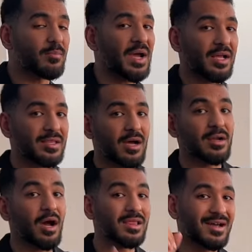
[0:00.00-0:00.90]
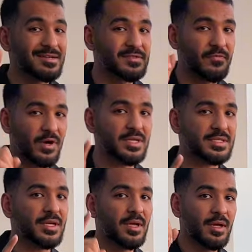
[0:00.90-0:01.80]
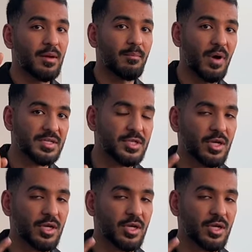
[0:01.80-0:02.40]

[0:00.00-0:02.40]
by Aldar, Aldar's first master